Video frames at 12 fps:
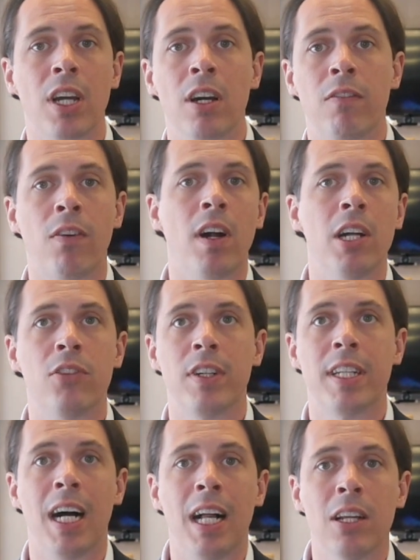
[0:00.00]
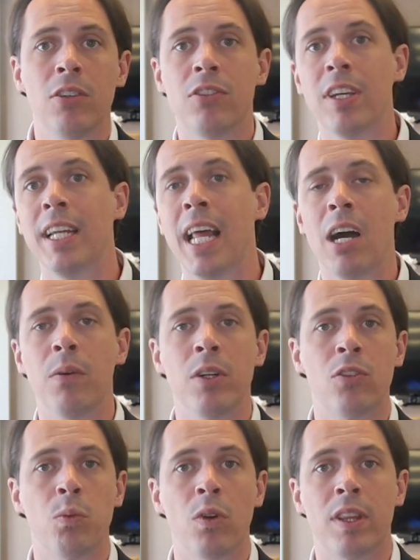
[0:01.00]
ago for $100 and now
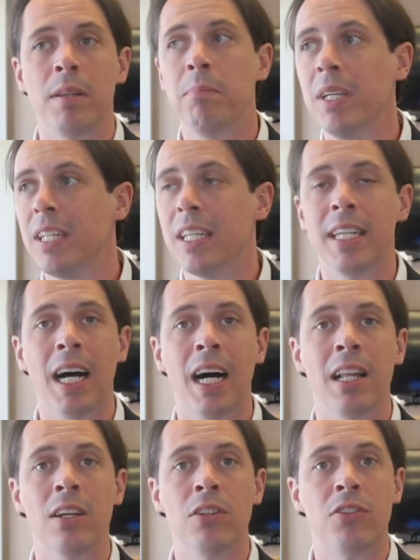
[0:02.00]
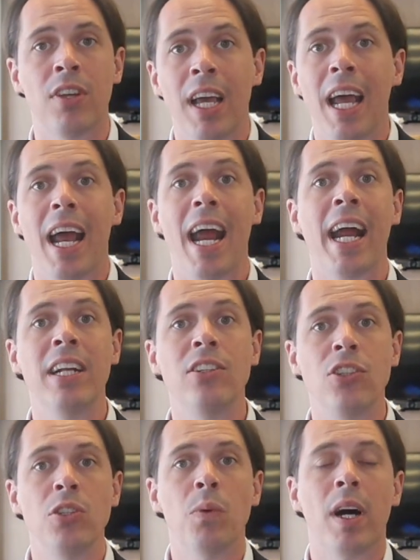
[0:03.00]
it's worth $1 million
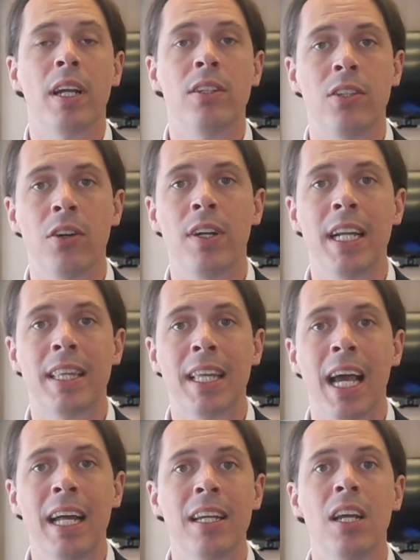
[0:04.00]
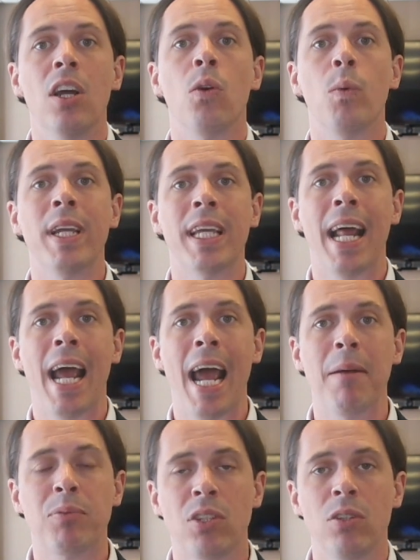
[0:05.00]
and you want to donate that, we can
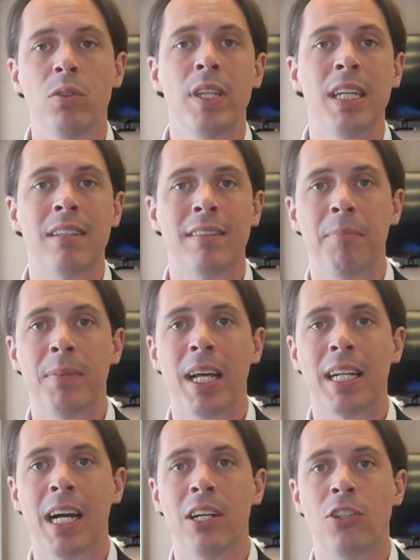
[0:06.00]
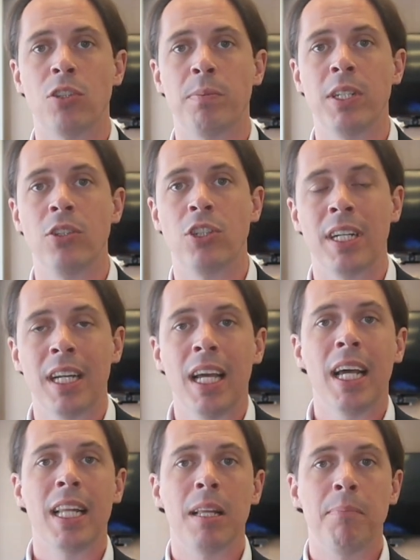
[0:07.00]
absolutely accept that contribution.
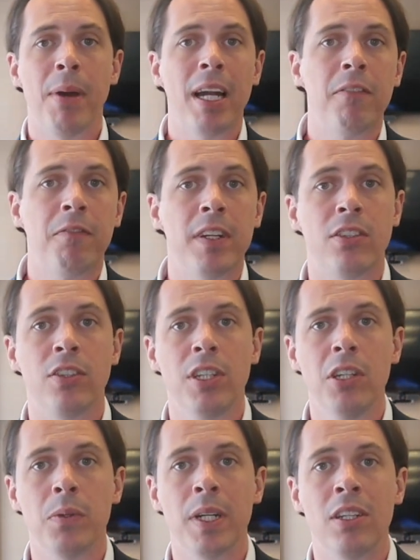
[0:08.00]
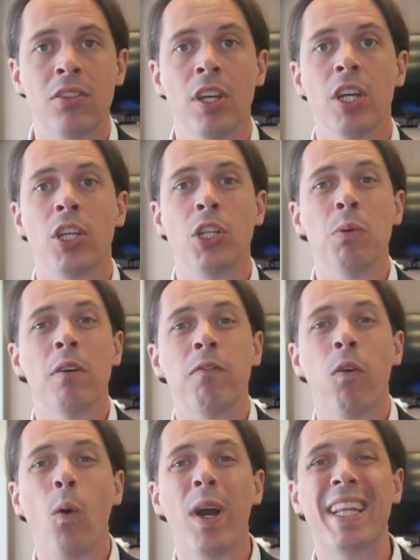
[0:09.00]
The benefit to you is you
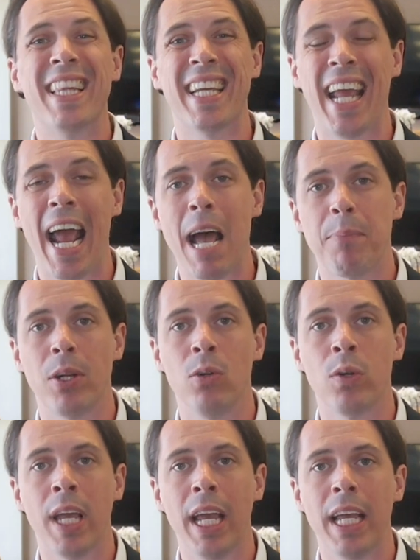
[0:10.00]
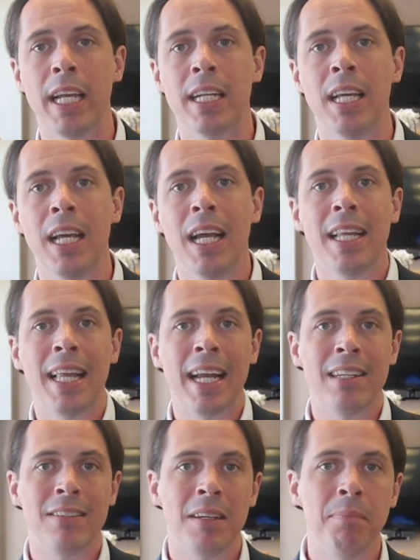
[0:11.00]
avoid the capital gain
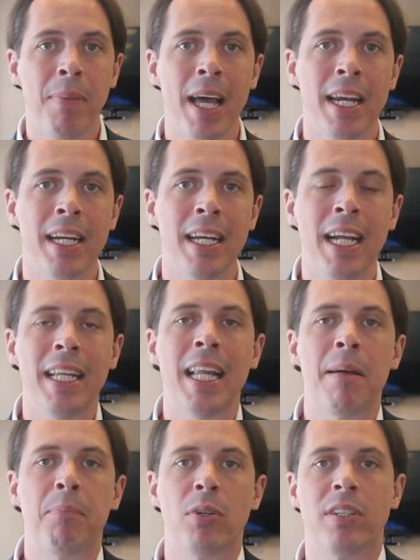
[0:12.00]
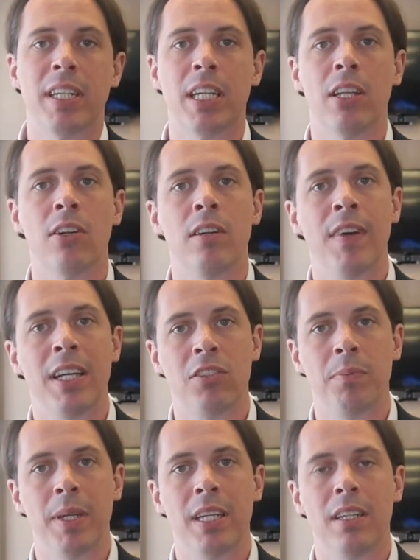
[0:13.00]
that is embedded in that particular
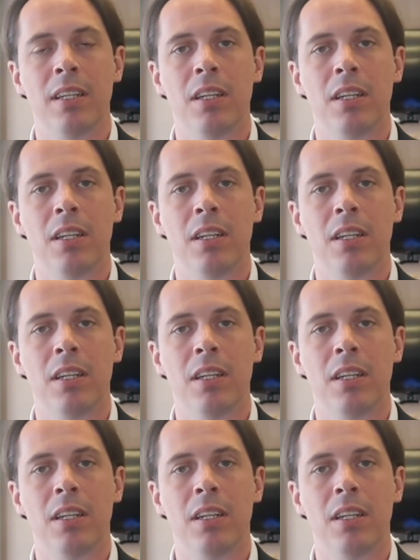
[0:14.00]
investment.